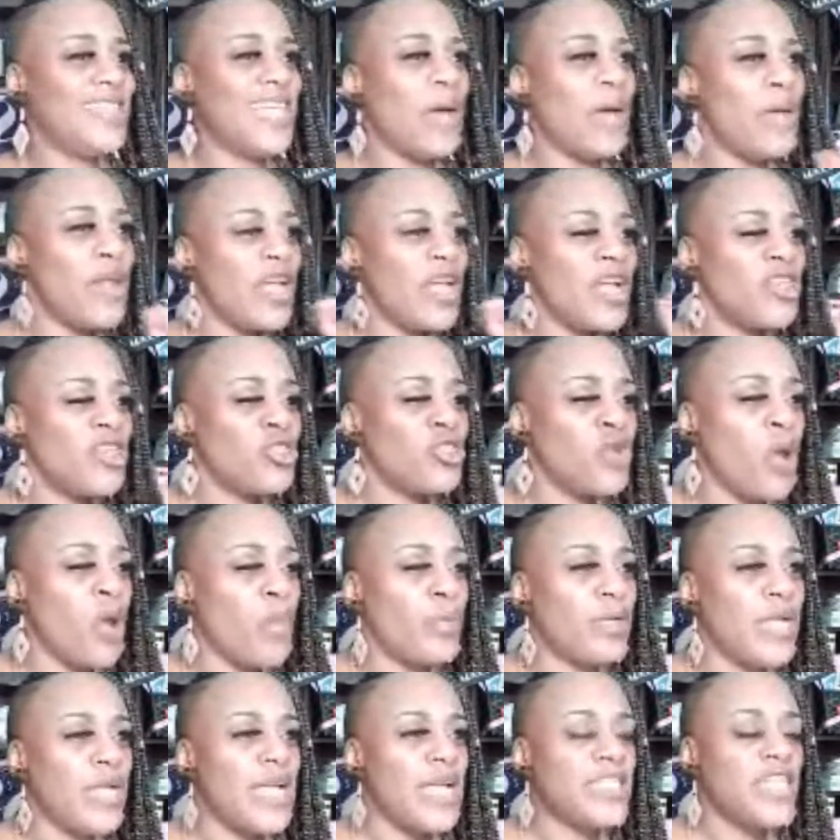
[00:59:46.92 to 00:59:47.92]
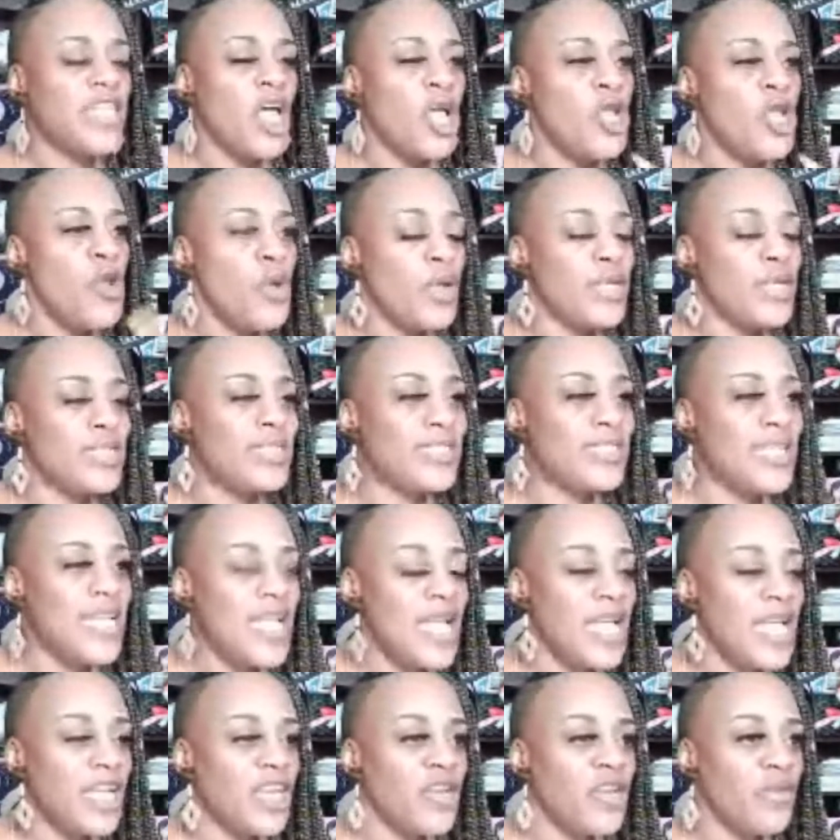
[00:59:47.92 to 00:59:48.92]
He said, I want to get you to a place you can
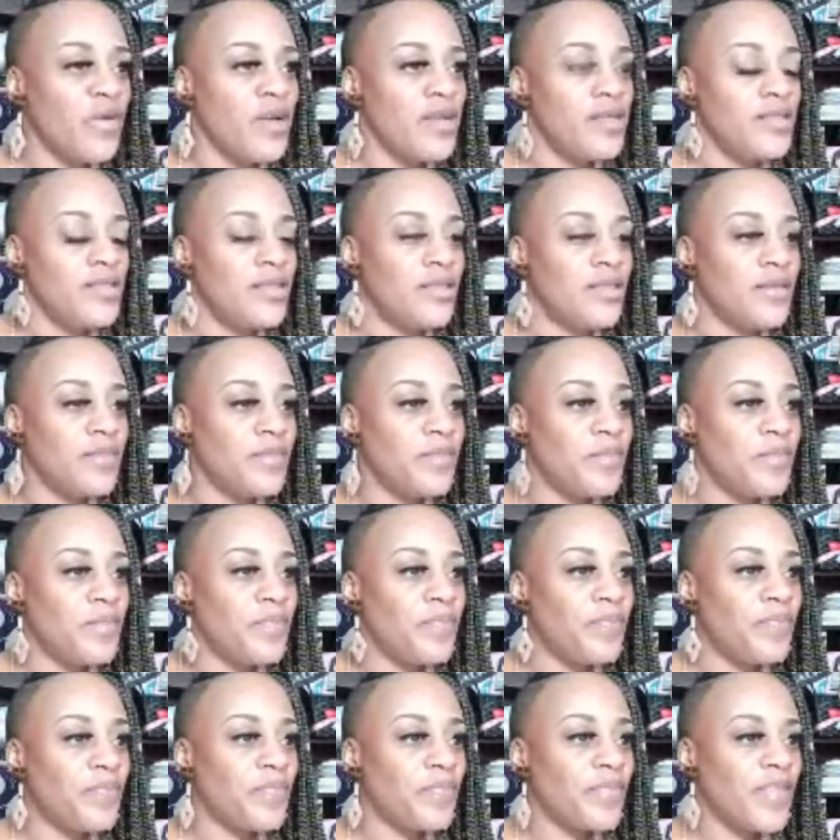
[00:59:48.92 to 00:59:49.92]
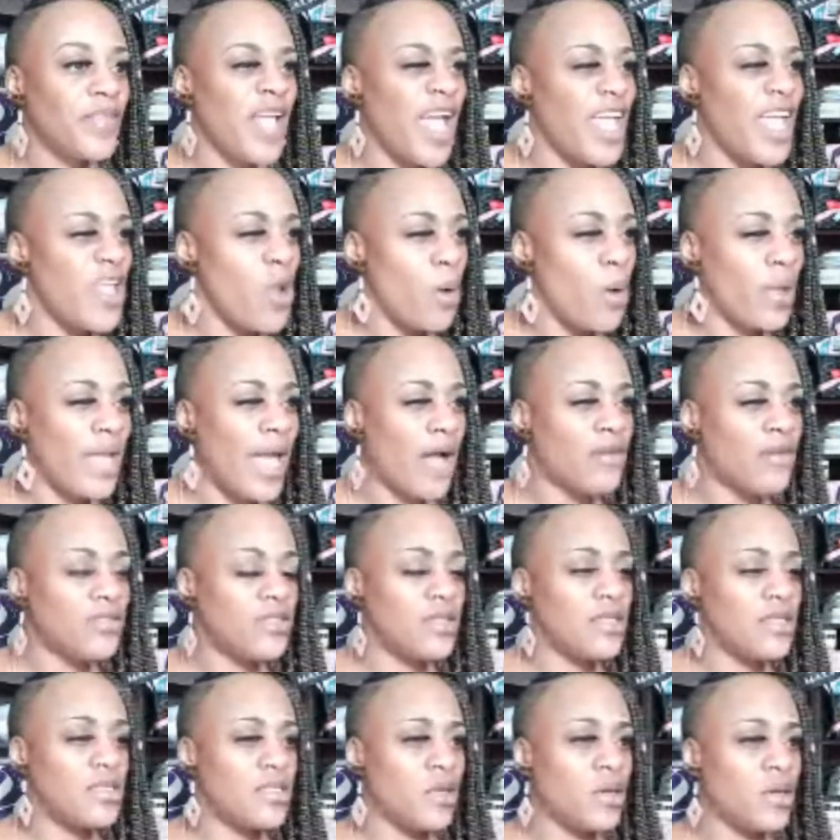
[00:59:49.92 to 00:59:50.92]
see ignorance and your
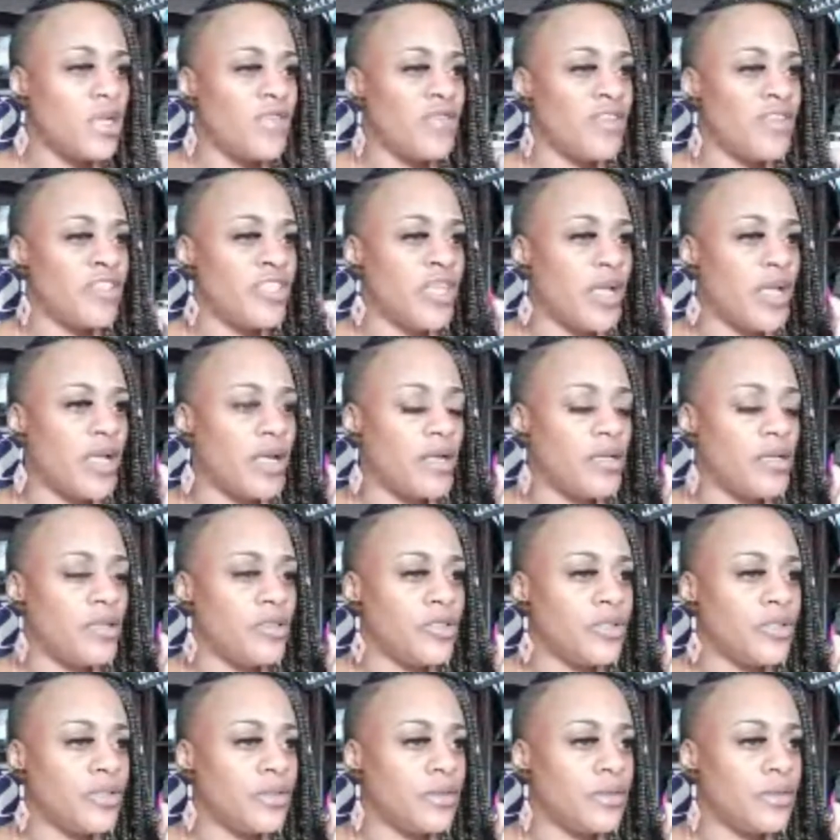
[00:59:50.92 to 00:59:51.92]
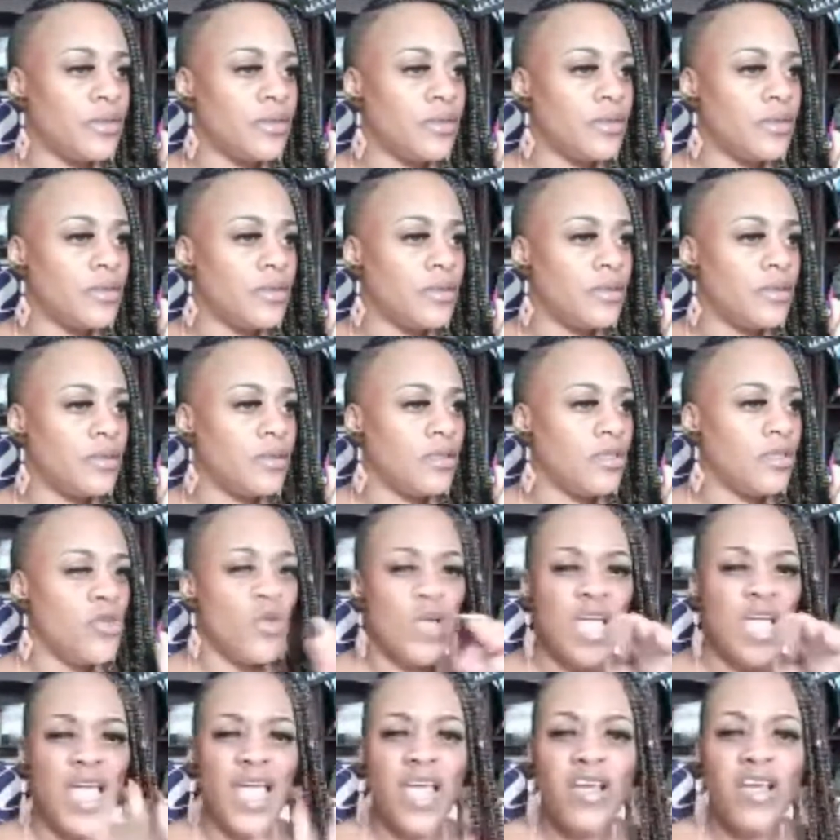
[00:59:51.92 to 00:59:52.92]
countenance don't even change. You can
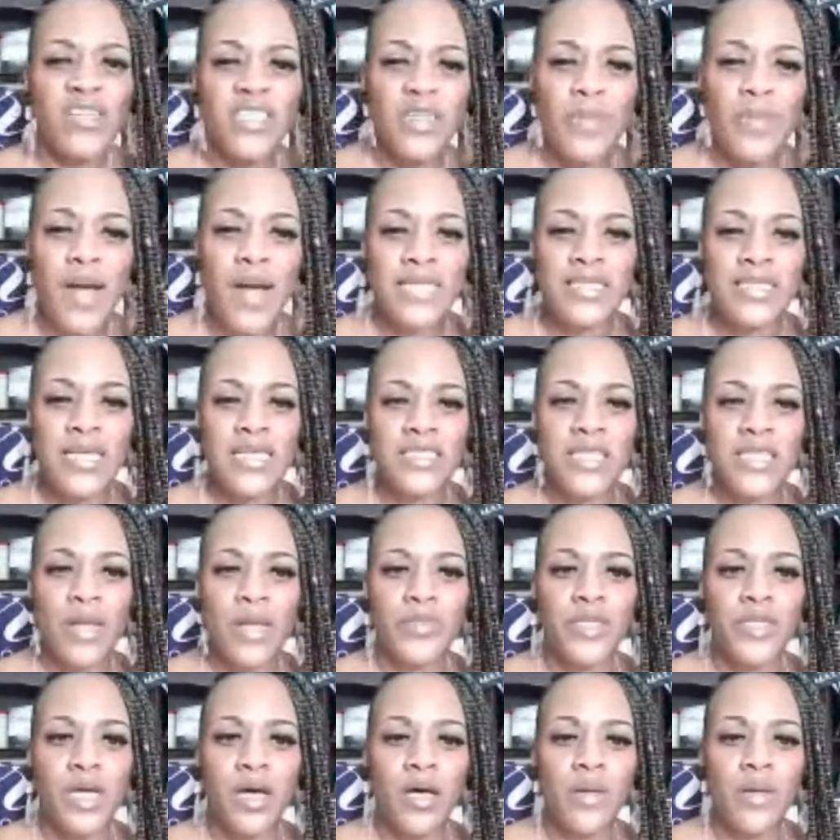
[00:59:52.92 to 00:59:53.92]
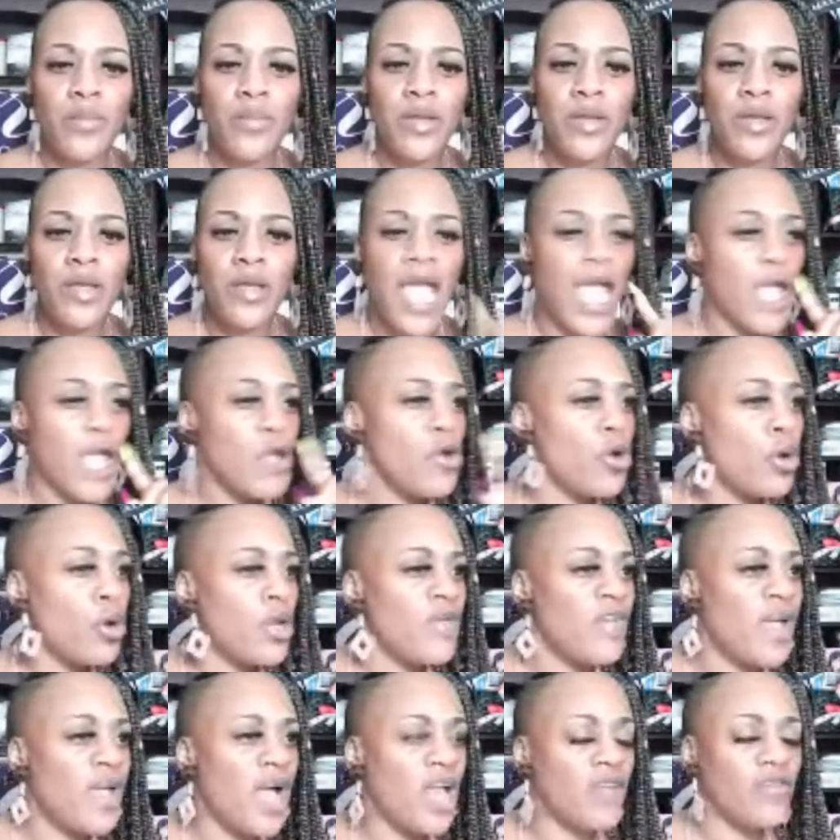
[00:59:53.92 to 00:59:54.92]
hear somebody say something dumb and you don't even got
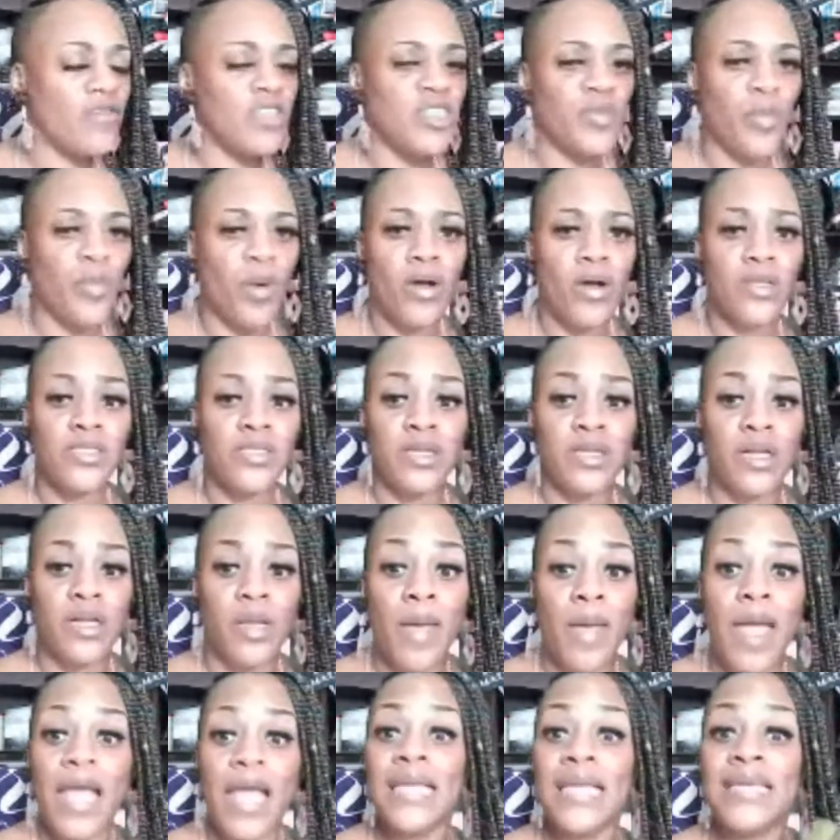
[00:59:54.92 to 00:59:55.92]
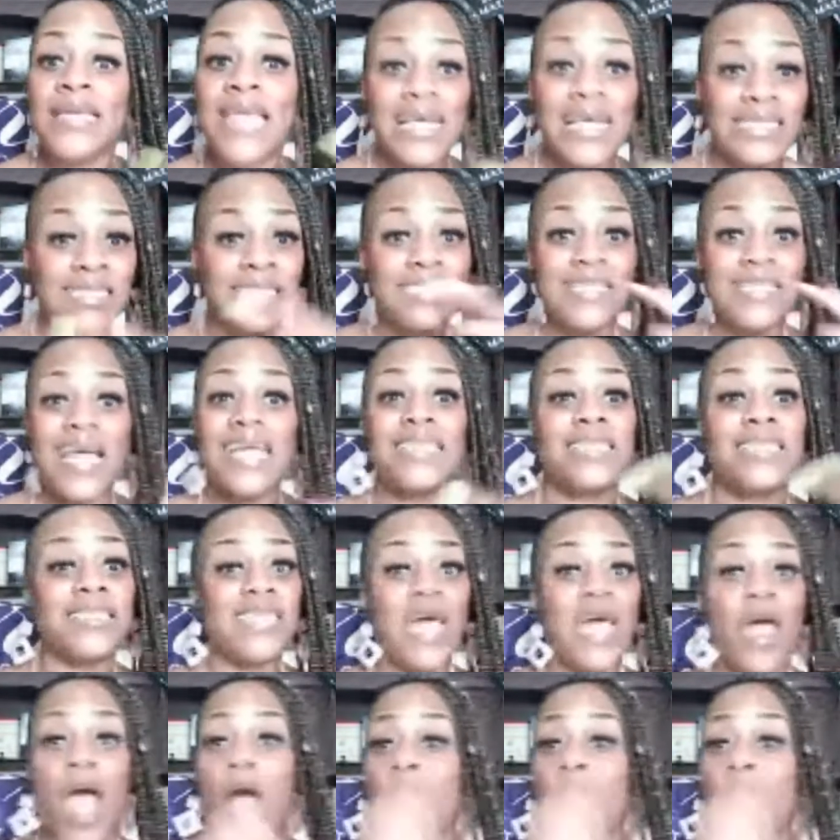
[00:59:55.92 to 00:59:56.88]
to respond to them. That's the type. I don't know